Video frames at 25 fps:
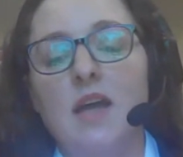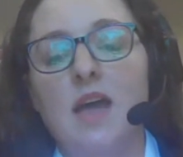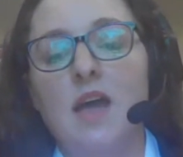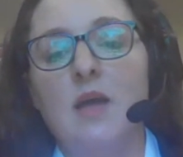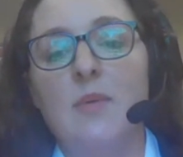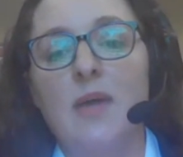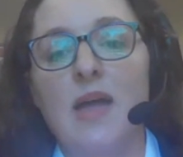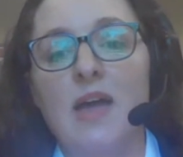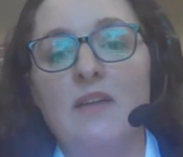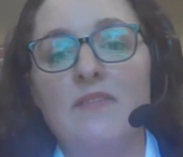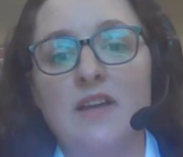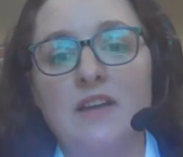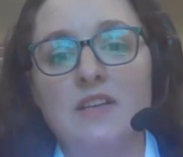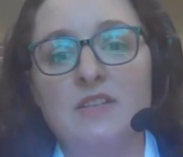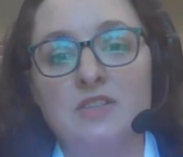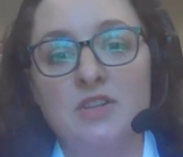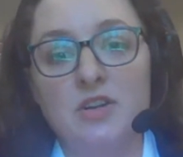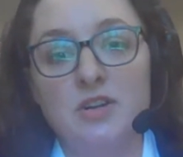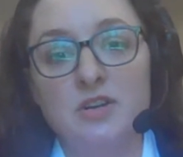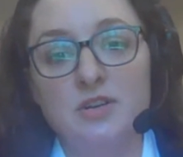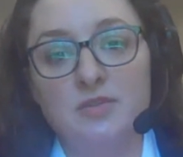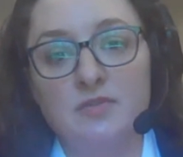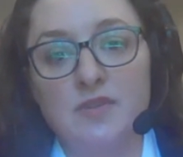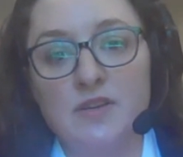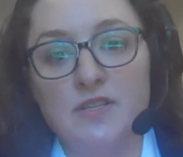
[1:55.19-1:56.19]
And we have
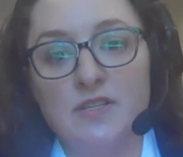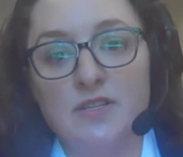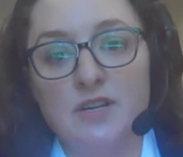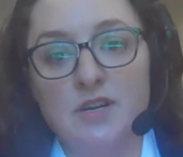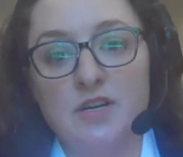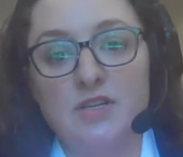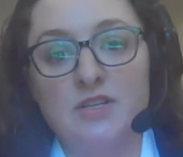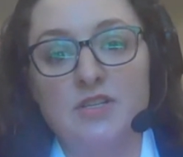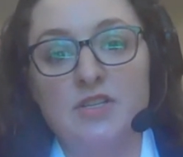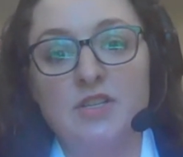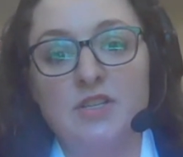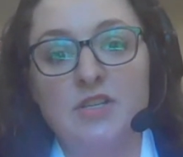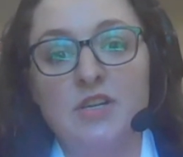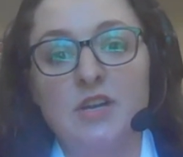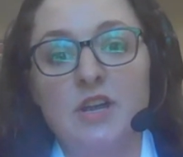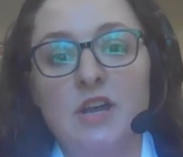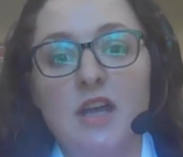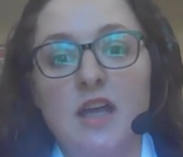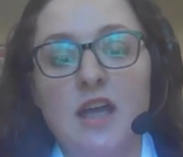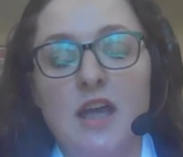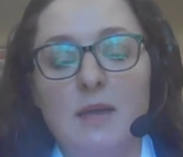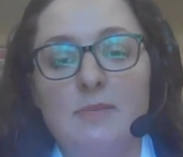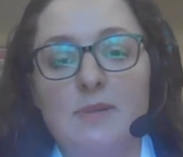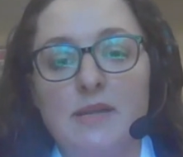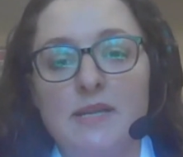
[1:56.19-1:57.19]
external research
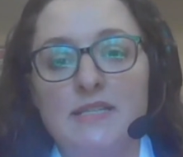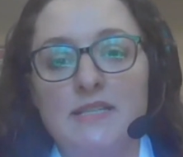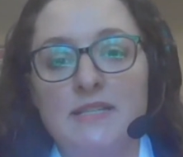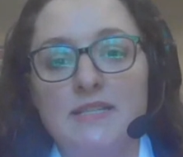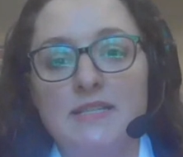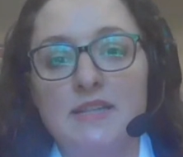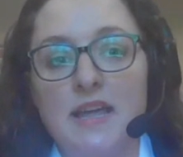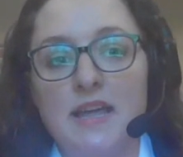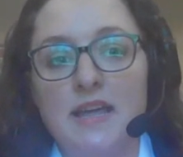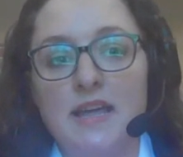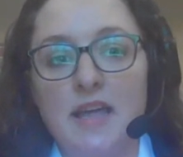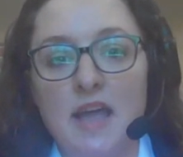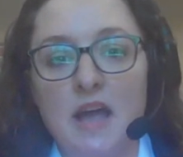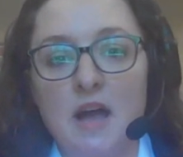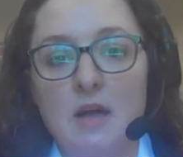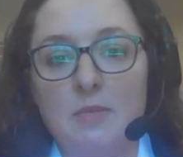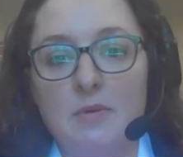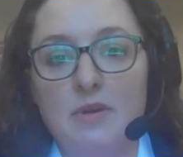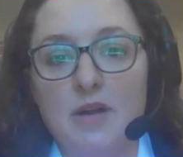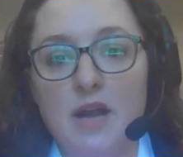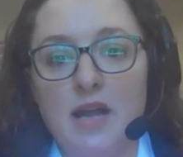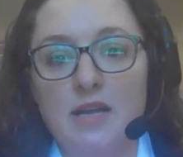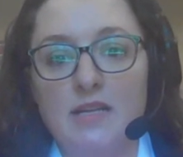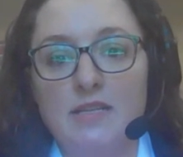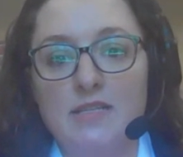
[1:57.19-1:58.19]
at places like
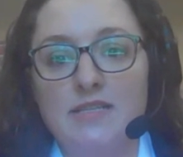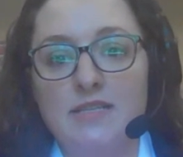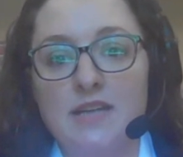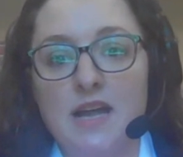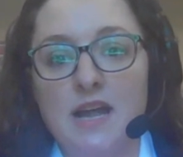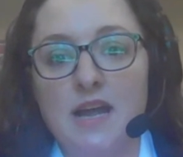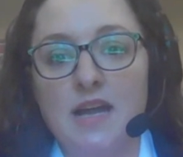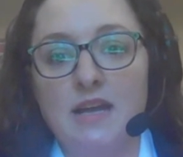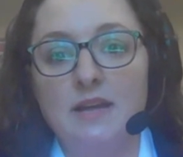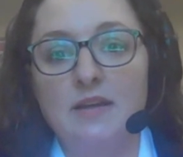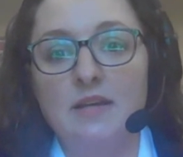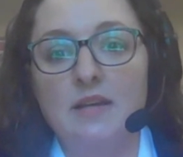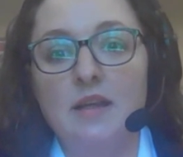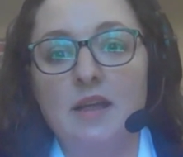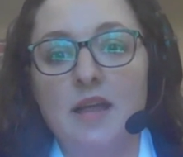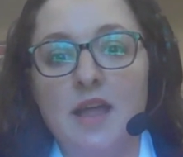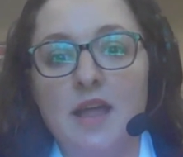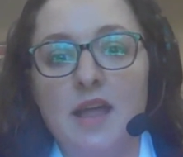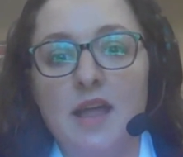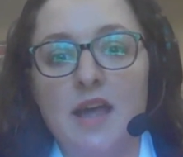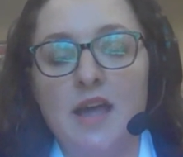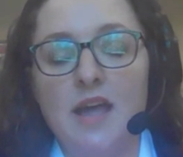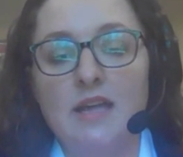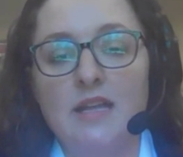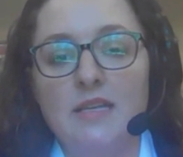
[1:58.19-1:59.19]
Albert Einstein
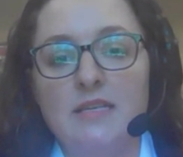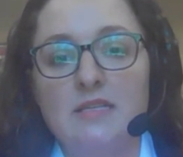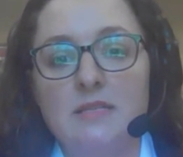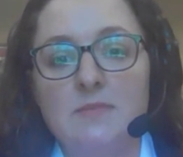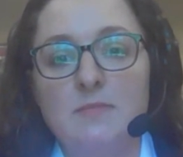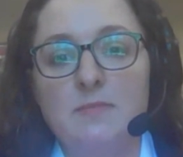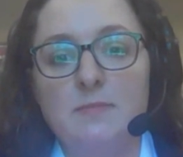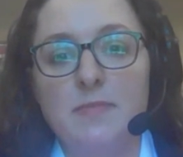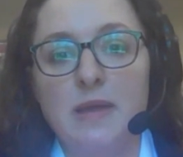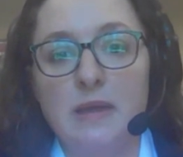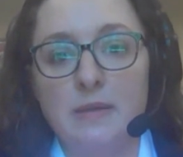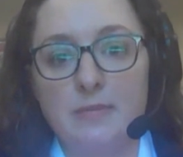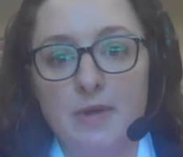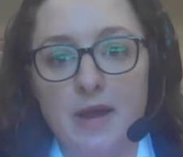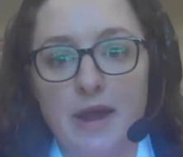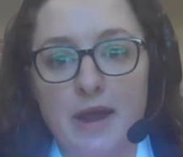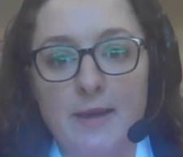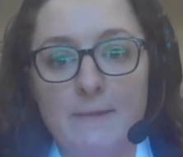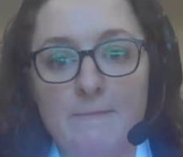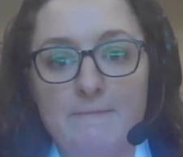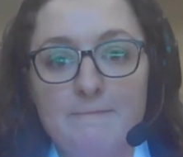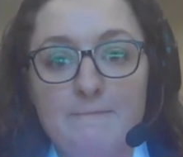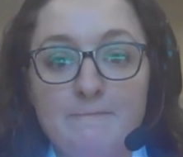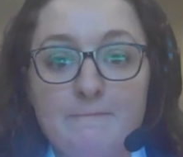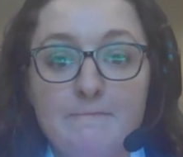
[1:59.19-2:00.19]
and
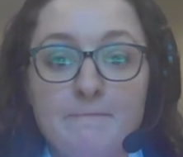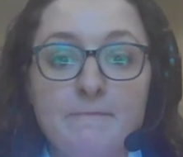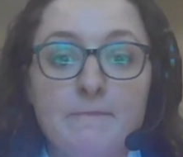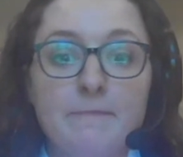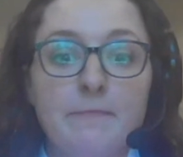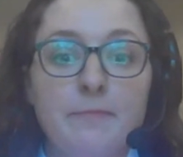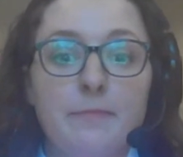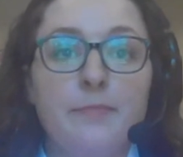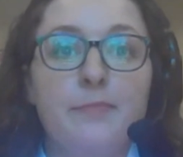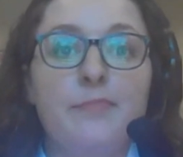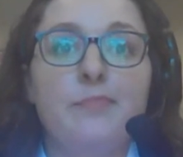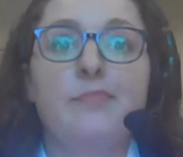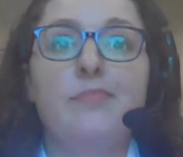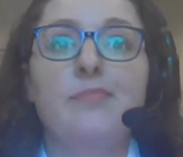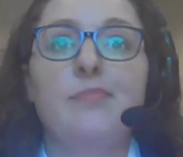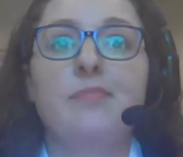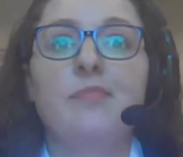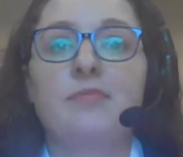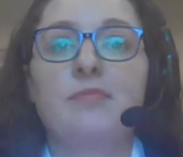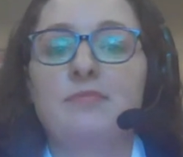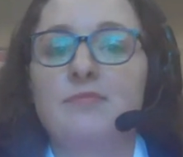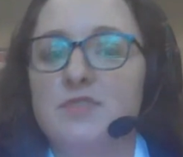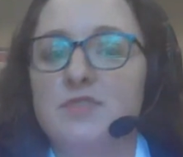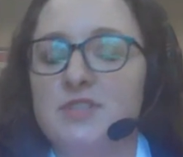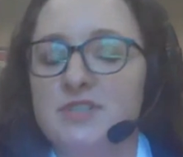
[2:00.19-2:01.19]
Babraham,
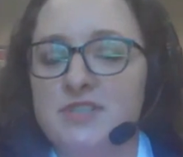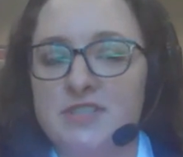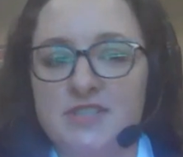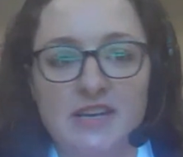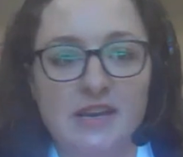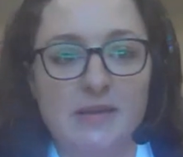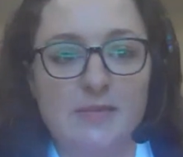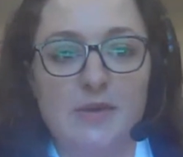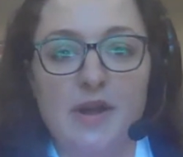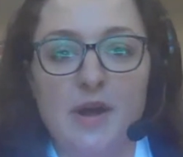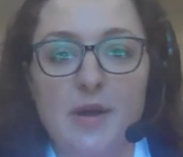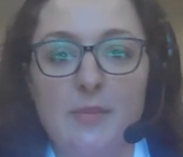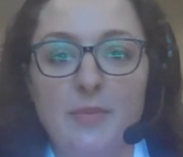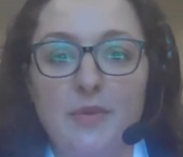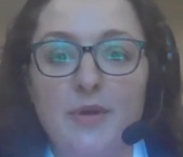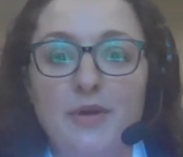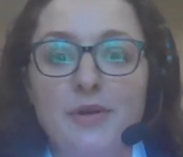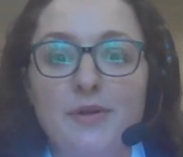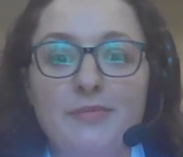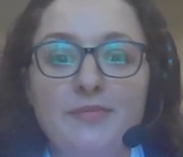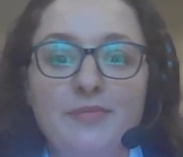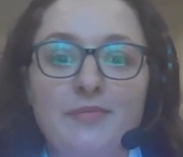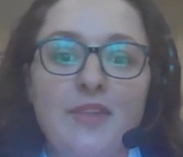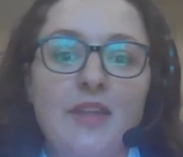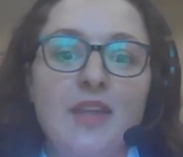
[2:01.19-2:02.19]
just to name a
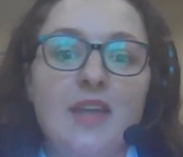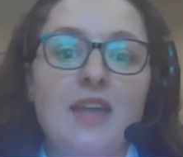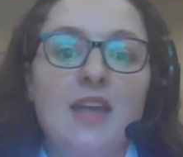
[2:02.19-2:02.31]
couple,